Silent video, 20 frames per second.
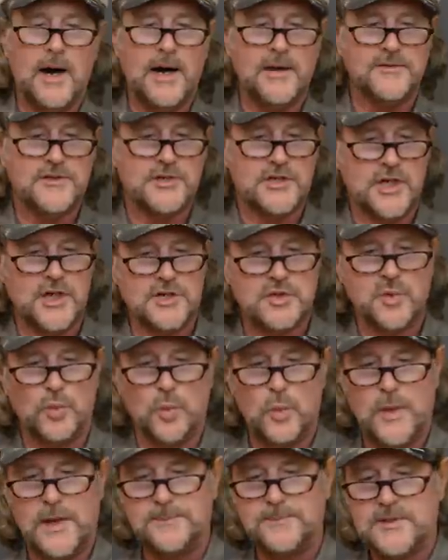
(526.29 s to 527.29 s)
I've just
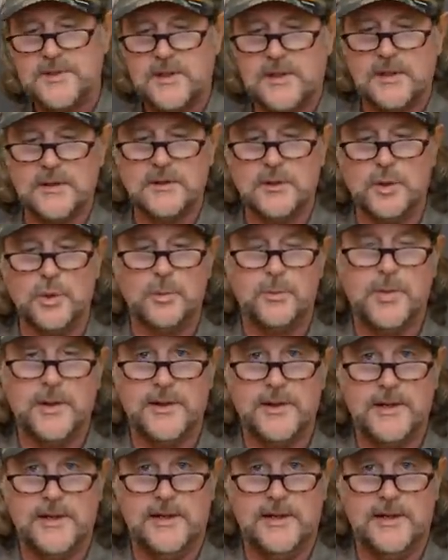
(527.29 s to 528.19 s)
whipped a loop